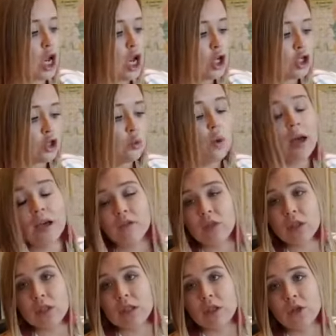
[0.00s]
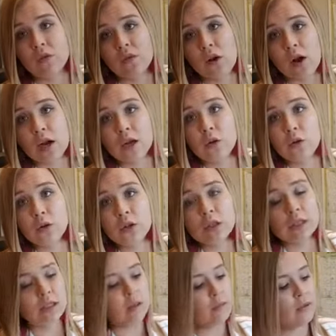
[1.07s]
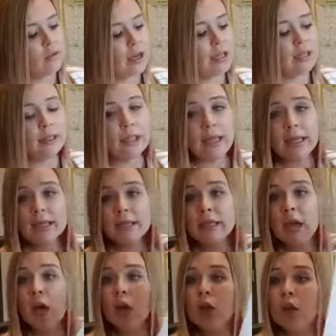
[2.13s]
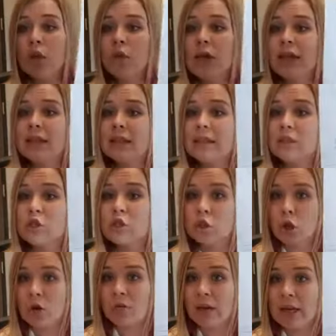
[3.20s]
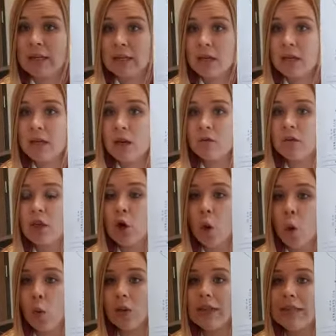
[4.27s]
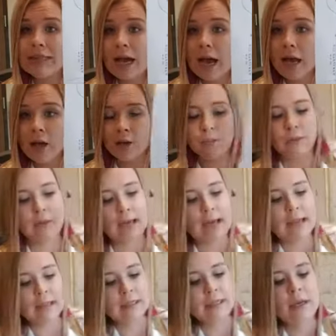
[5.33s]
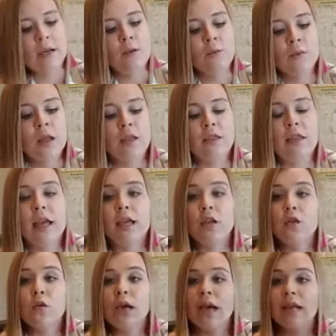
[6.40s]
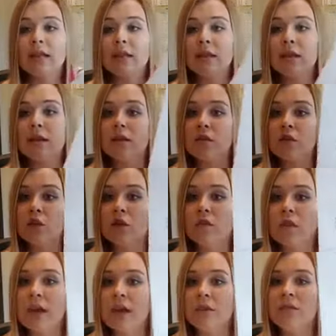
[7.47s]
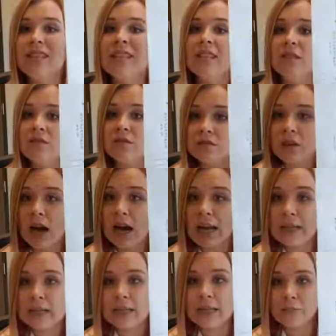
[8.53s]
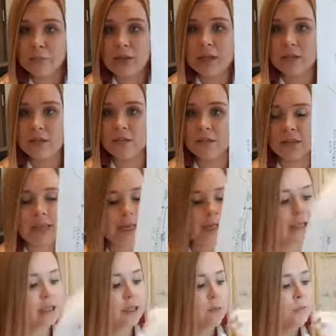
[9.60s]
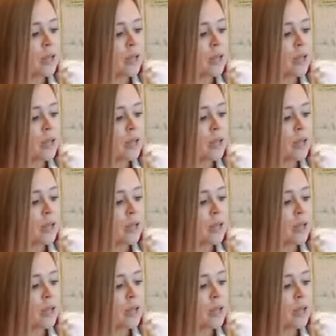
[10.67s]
So what have you done so far? In order to subdivide the land, you get the survey done of the whole entire plat. Then you get the survey of the divided piece of land.